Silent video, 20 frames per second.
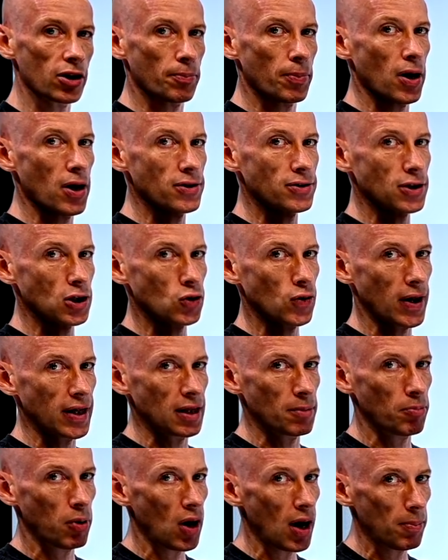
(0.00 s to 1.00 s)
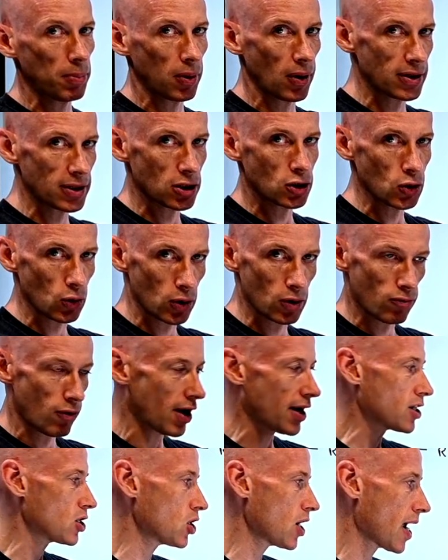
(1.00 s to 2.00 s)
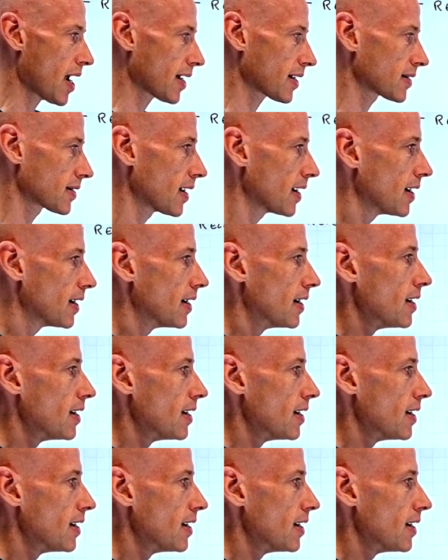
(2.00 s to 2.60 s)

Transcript: on the person creating the pipeline to do the right checks.